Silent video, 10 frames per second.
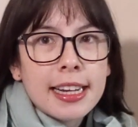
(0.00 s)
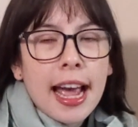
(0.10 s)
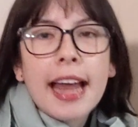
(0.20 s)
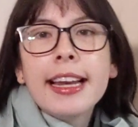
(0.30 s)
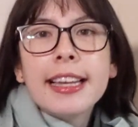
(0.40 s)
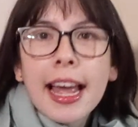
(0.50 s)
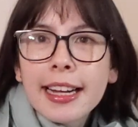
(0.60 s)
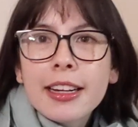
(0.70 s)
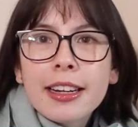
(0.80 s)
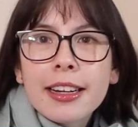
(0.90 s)
And it
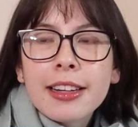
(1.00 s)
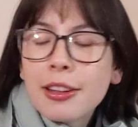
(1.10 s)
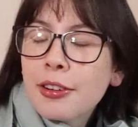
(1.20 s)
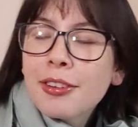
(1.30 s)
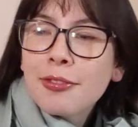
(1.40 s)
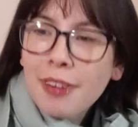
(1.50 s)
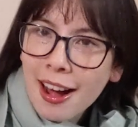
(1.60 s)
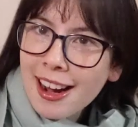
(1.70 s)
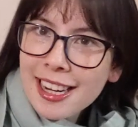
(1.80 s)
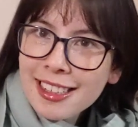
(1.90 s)
like looked
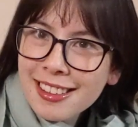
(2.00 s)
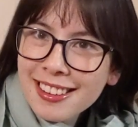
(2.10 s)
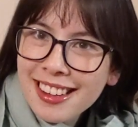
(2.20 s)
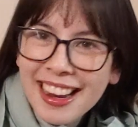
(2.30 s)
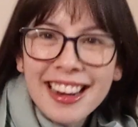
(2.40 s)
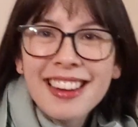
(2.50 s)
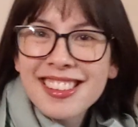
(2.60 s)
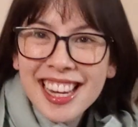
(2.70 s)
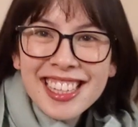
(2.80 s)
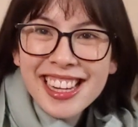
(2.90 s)
fine. And I was
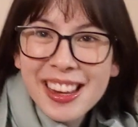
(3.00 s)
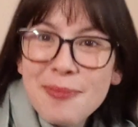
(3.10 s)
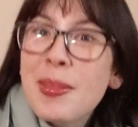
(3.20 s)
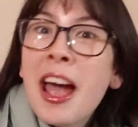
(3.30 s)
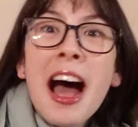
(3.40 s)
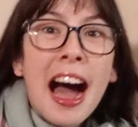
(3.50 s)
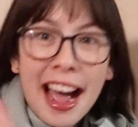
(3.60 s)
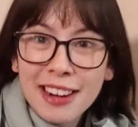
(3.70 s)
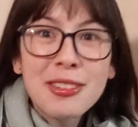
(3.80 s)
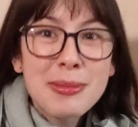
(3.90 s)
like to him,
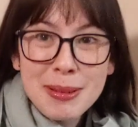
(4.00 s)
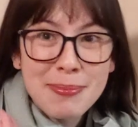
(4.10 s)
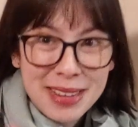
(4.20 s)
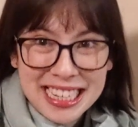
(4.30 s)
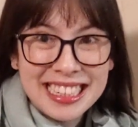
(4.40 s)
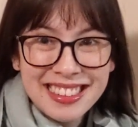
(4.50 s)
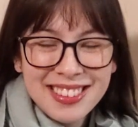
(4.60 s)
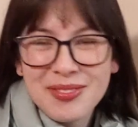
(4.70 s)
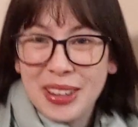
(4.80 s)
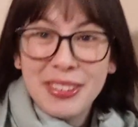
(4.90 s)
I don't want to be mean,
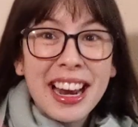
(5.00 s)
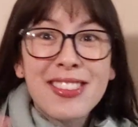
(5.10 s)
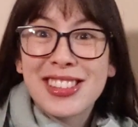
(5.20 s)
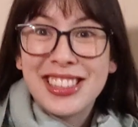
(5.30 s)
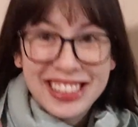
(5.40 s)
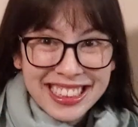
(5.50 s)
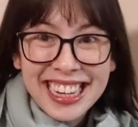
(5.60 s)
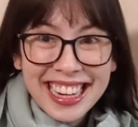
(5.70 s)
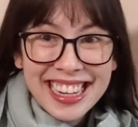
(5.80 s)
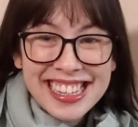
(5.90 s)
but when I was looking
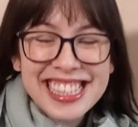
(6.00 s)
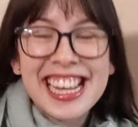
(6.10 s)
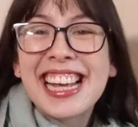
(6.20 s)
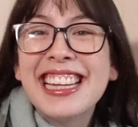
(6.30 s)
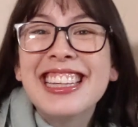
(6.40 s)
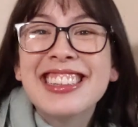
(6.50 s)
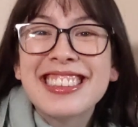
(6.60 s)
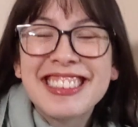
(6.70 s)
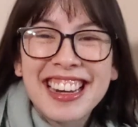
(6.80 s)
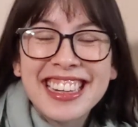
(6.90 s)
at this, it
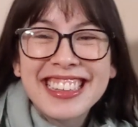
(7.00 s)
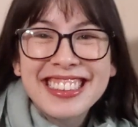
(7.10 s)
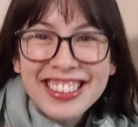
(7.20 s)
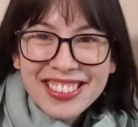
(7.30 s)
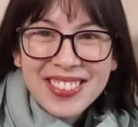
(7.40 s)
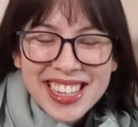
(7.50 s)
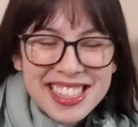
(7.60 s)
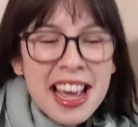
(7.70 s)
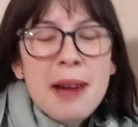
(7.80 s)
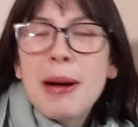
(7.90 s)
looked
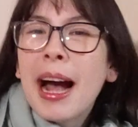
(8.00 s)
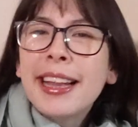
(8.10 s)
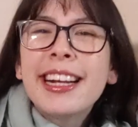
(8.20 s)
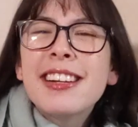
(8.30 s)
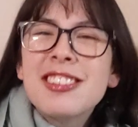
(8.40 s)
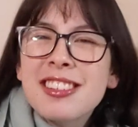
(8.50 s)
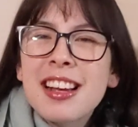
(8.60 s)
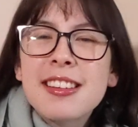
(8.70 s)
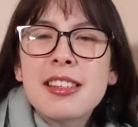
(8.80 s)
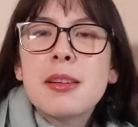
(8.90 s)
ginormous. But I think it's just
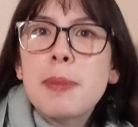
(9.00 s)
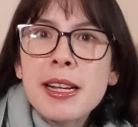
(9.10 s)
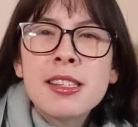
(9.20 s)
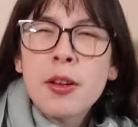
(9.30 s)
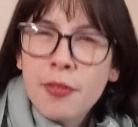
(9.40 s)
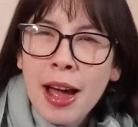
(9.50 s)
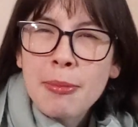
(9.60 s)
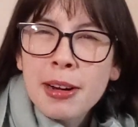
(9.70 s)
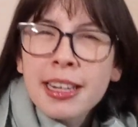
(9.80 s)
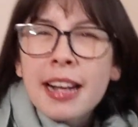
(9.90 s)
because it's a piece of fabric.